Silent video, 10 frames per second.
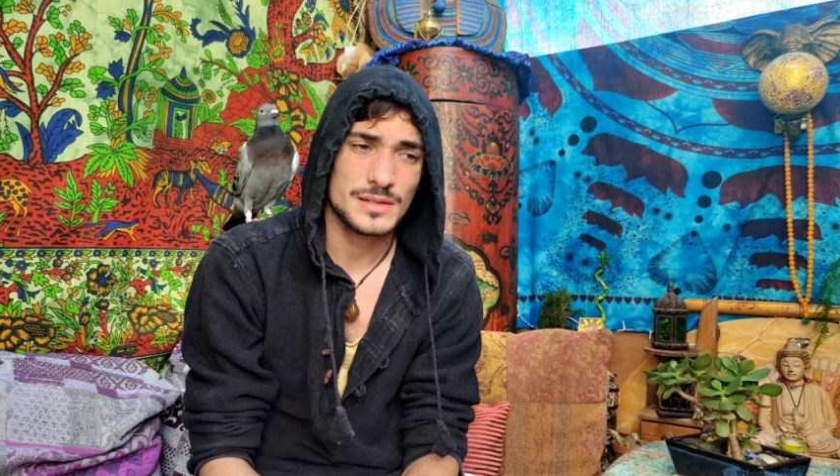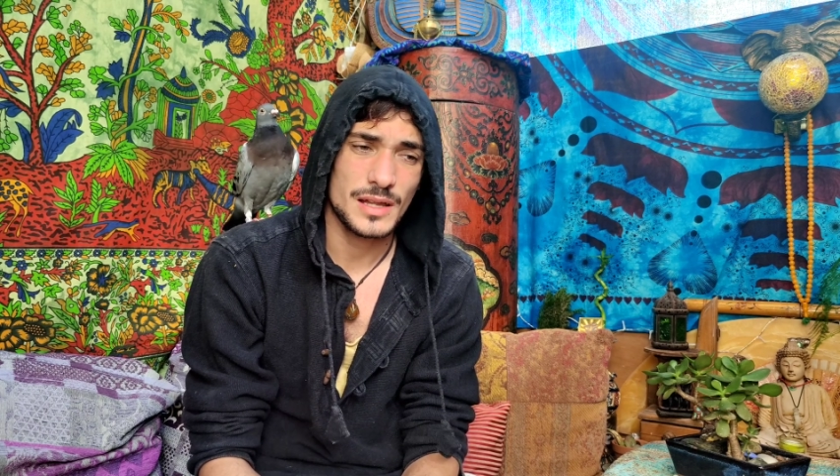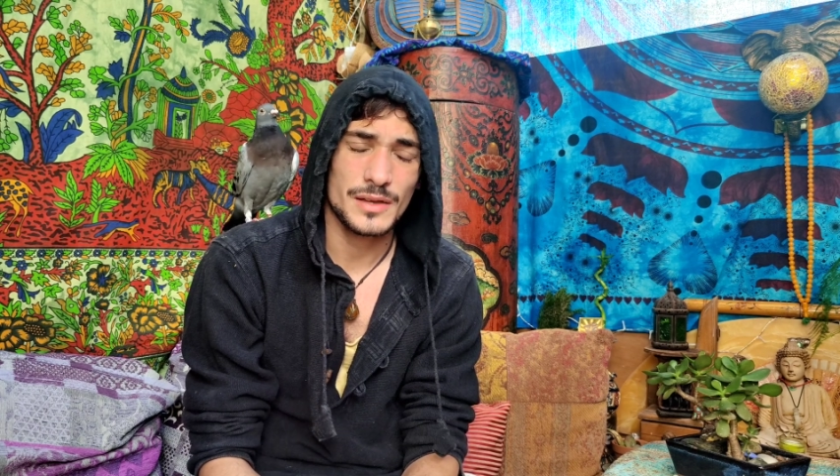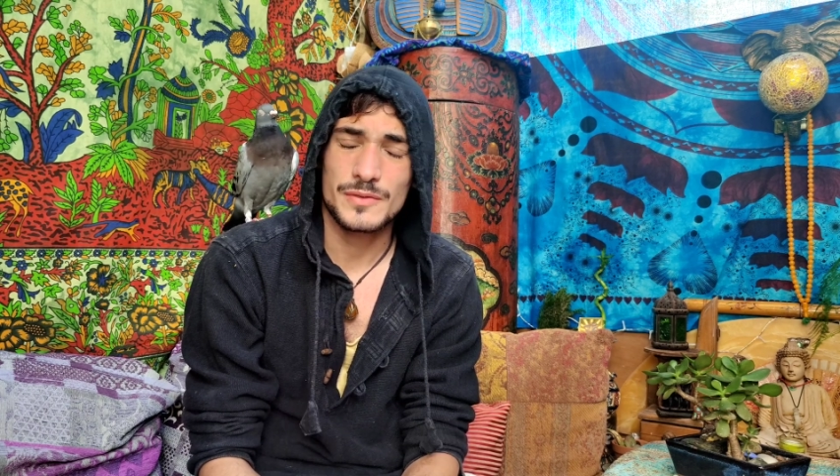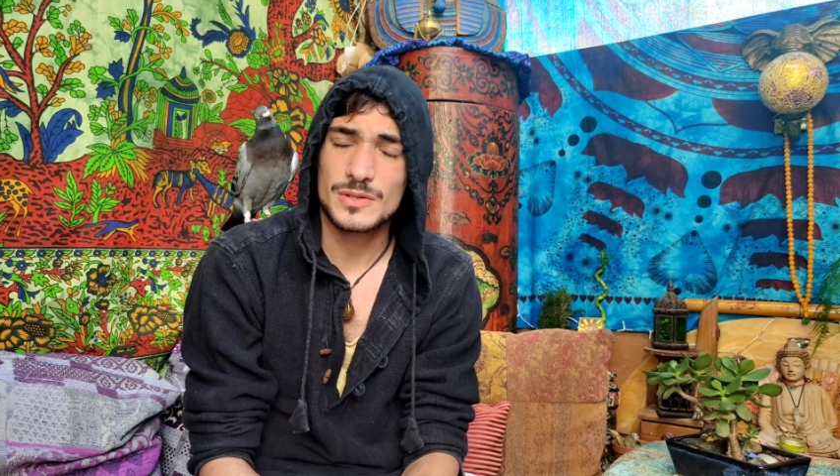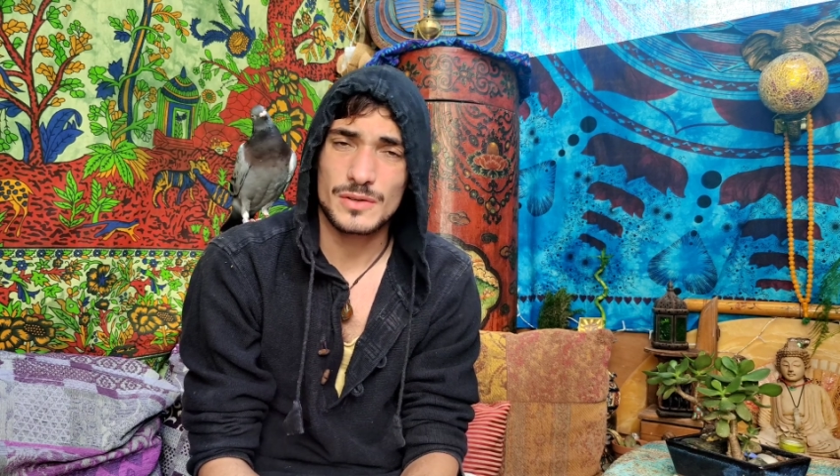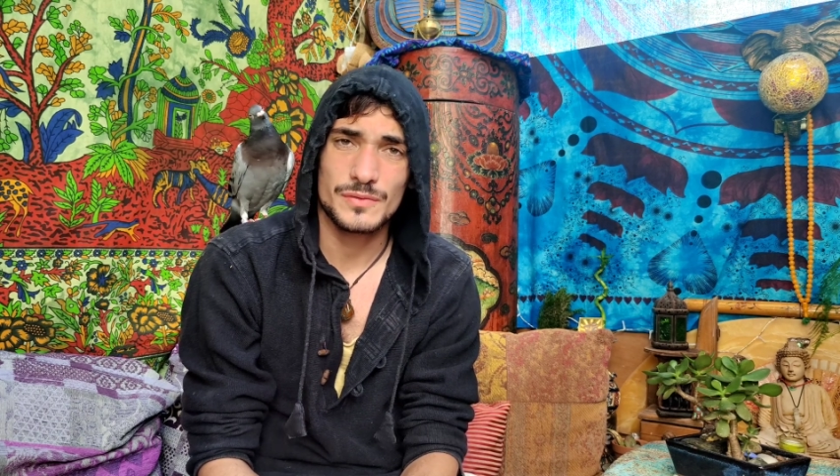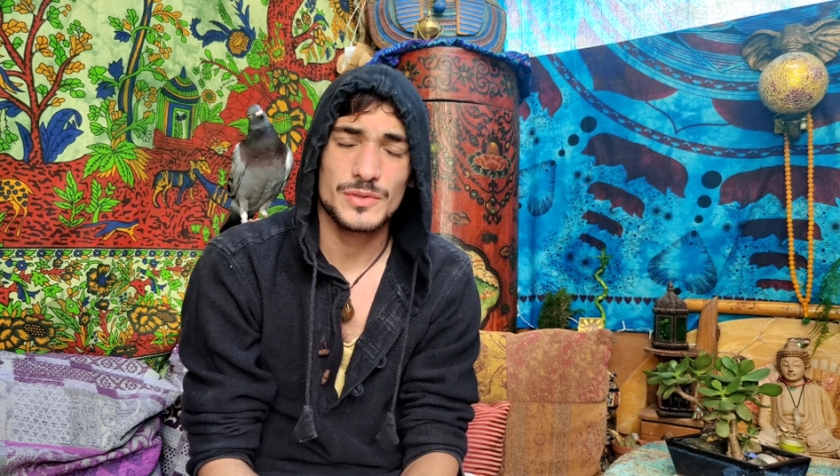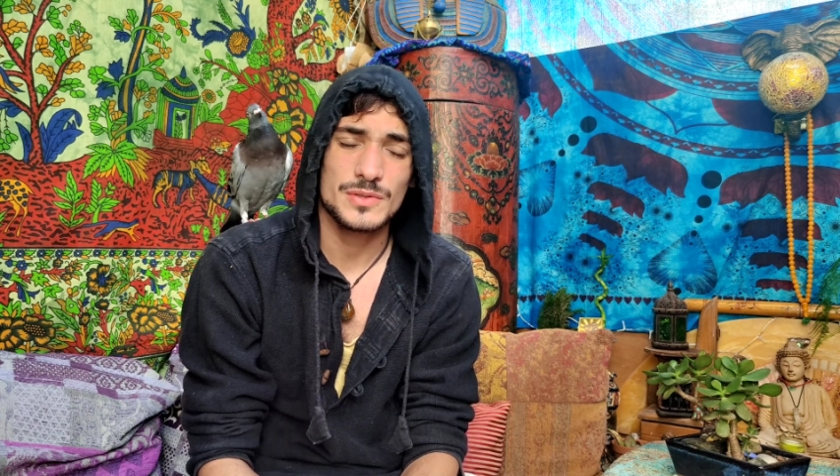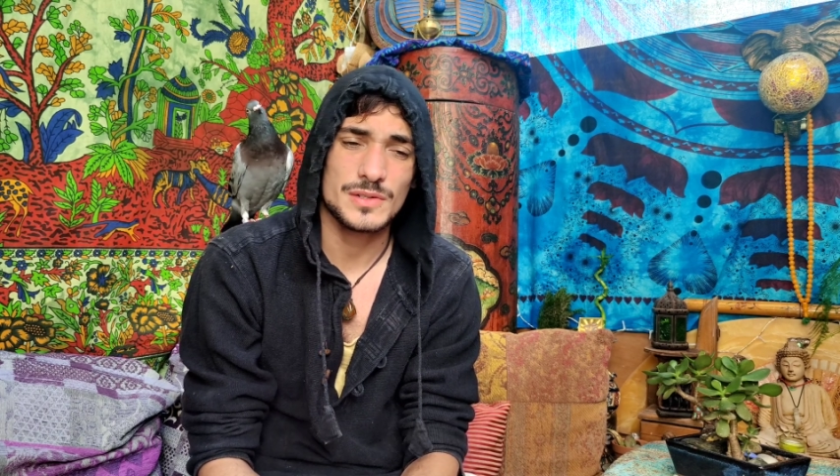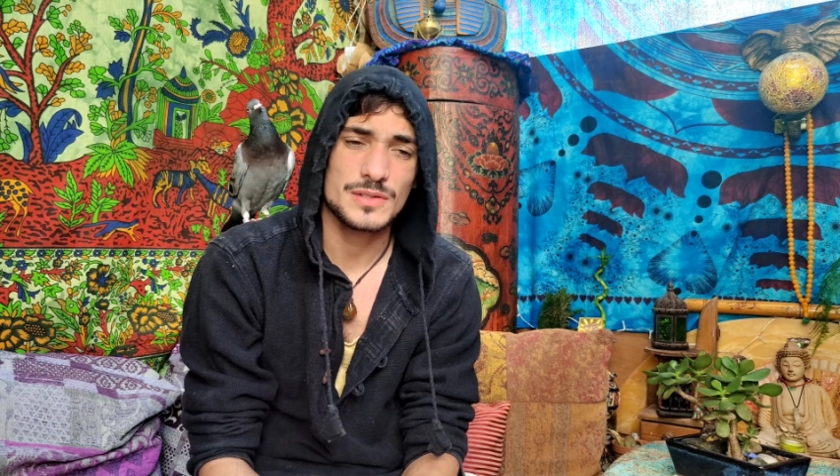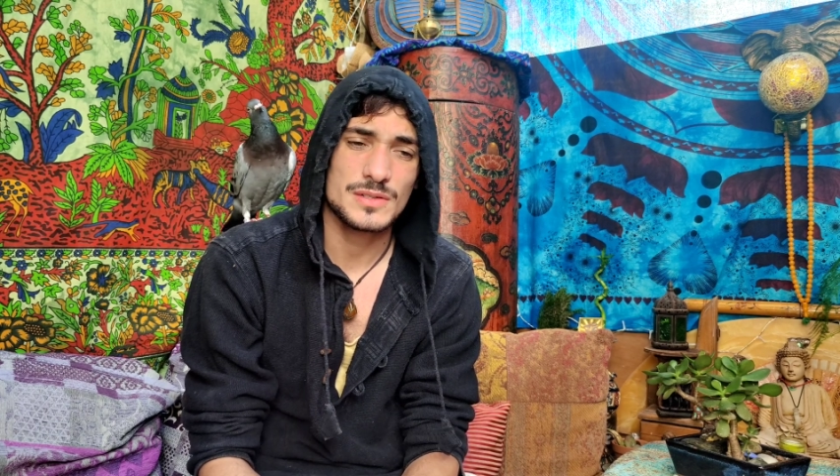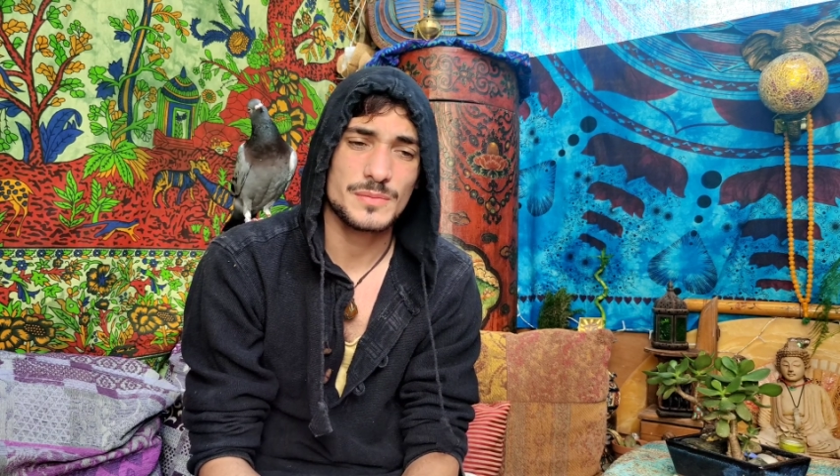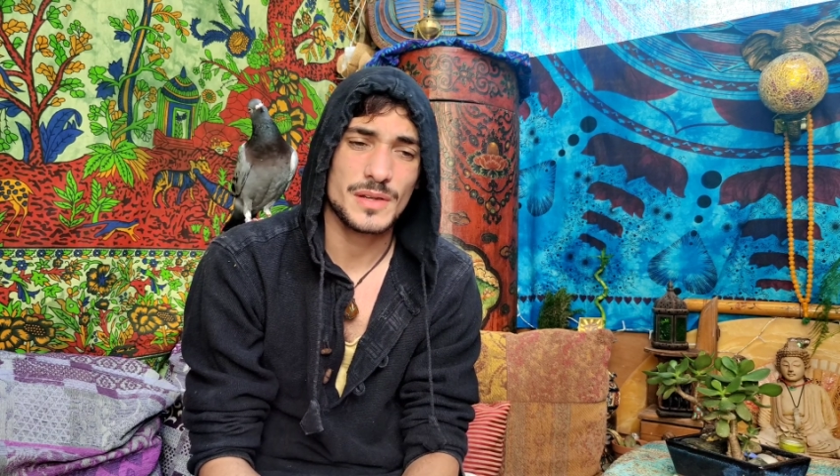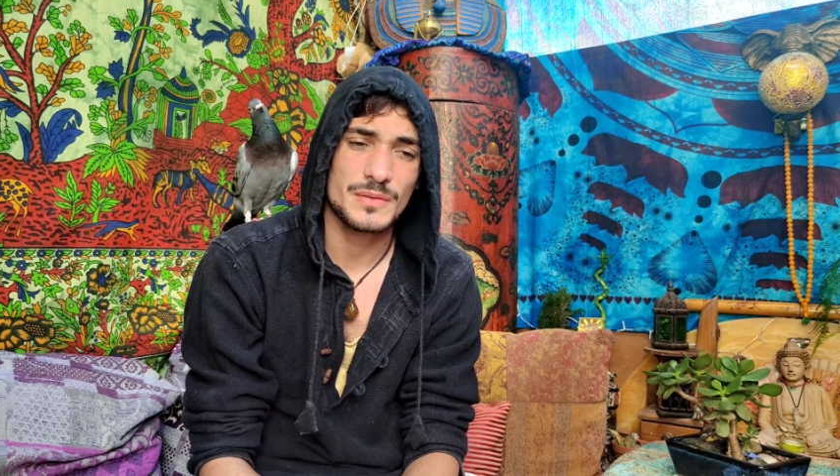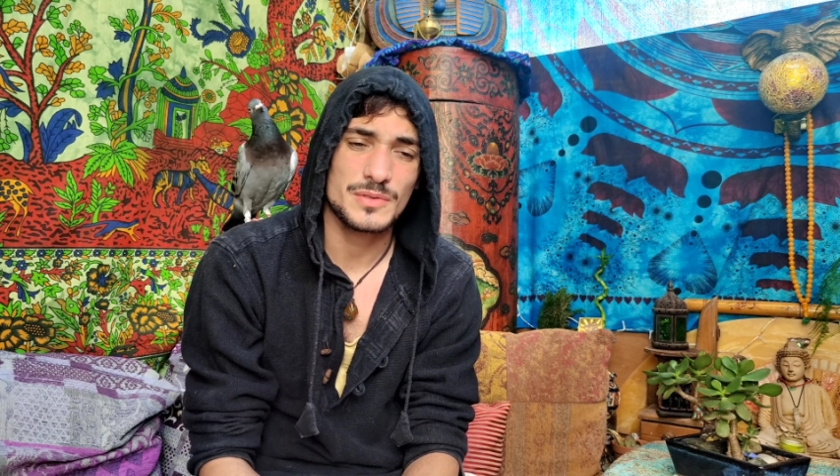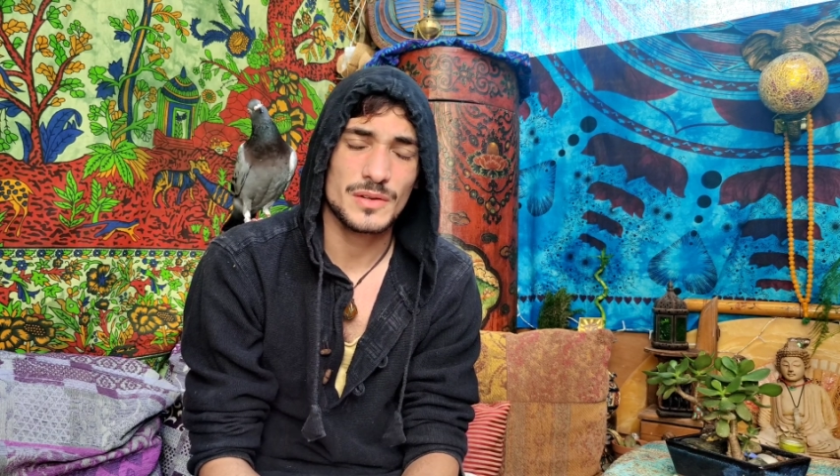life is confusing and sometimes